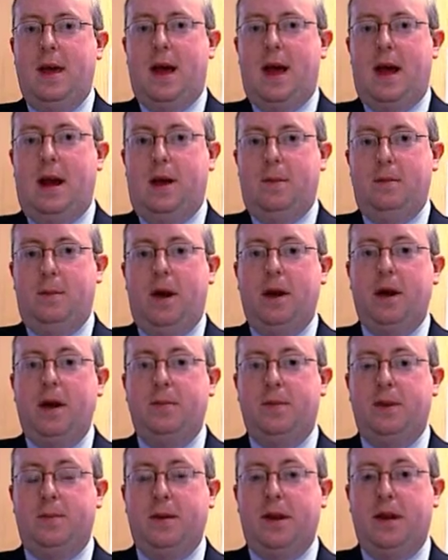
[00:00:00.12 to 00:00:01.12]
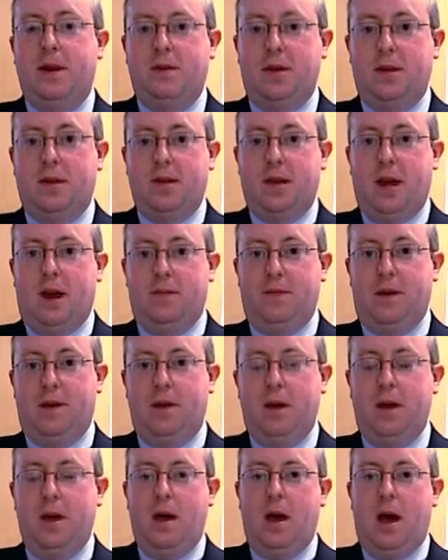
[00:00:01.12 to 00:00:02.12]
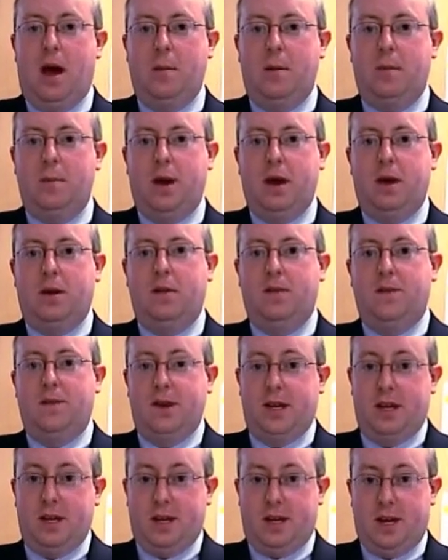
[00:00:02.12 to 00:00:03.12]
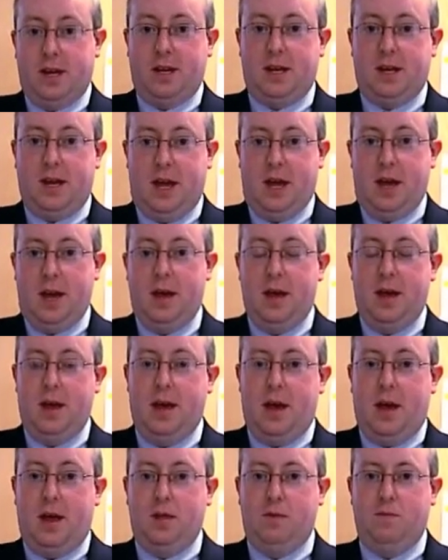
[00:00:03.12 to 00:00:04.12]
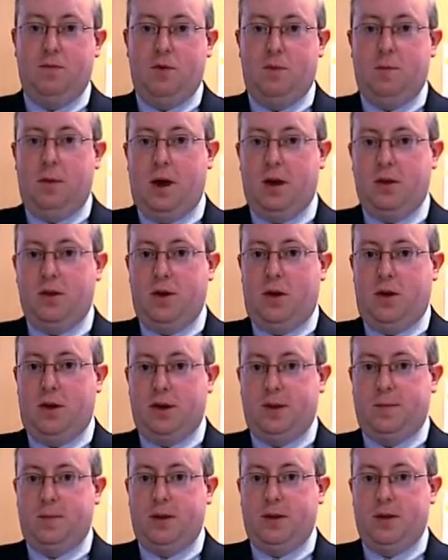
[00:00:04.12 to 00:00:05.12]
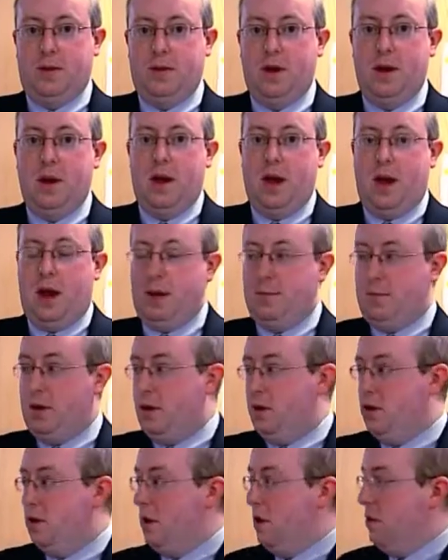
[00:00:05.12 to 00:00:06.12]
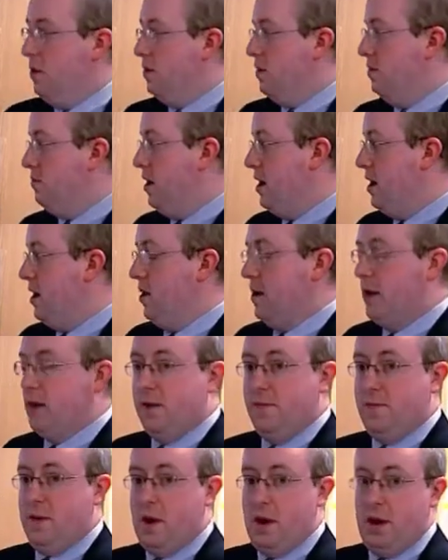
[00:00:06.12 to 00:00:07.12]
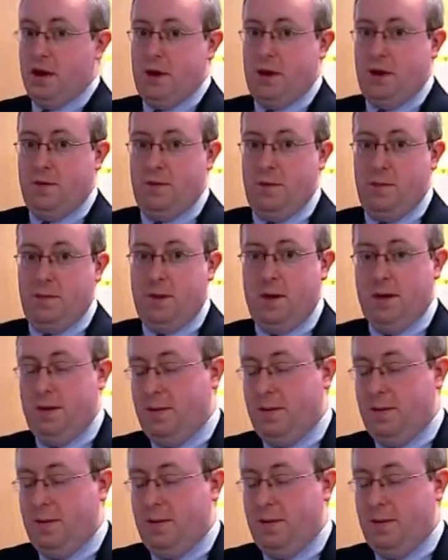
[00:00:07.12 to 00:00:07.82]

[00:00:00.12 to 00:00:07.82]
Hello, my name is Peter O'Sullivan. I'm a medical physicist here at the Royal Berkshire Hospital and I'm going to show you the radioactive iodine room.